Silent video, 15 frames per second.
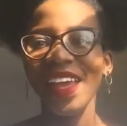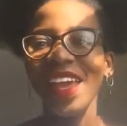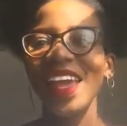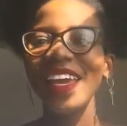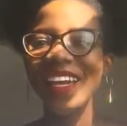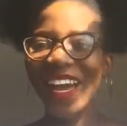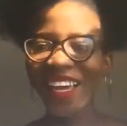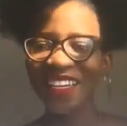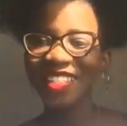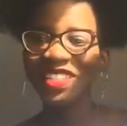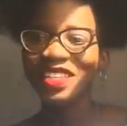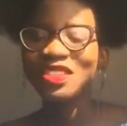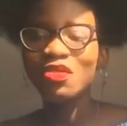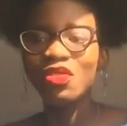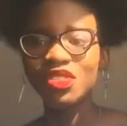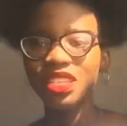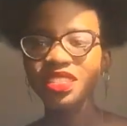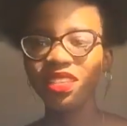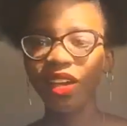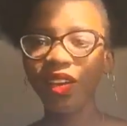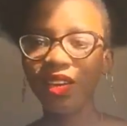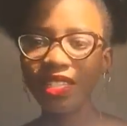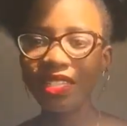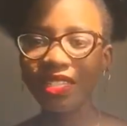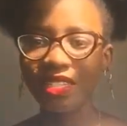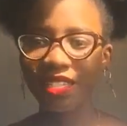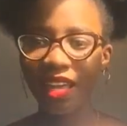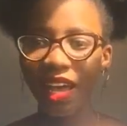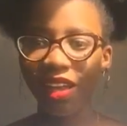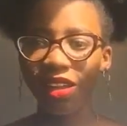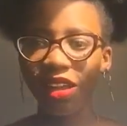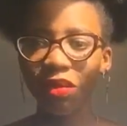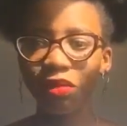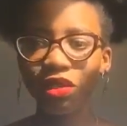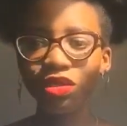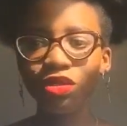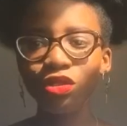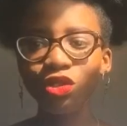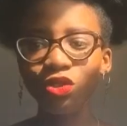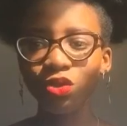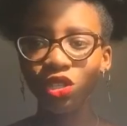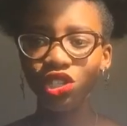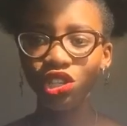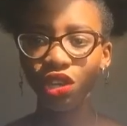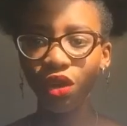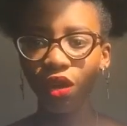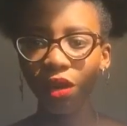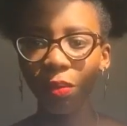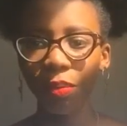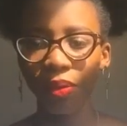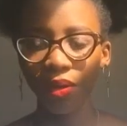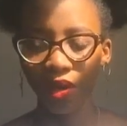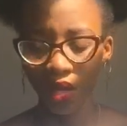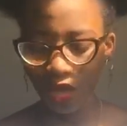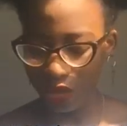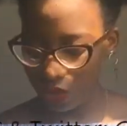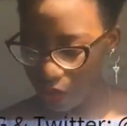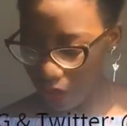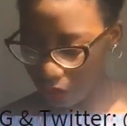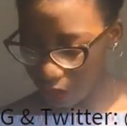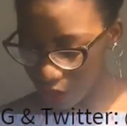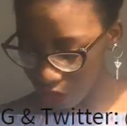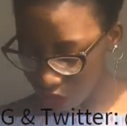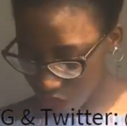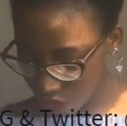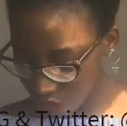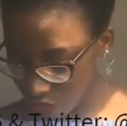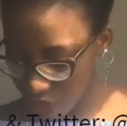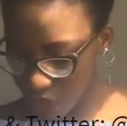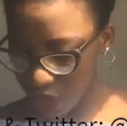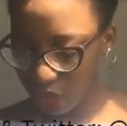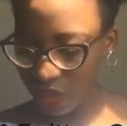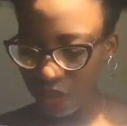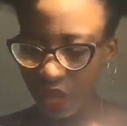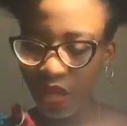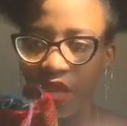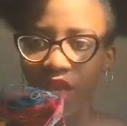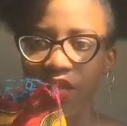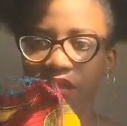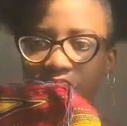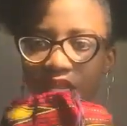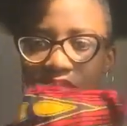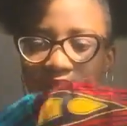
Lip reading: Hey guys, so for the second style, I'm going to switch it up. So I'm going to turn the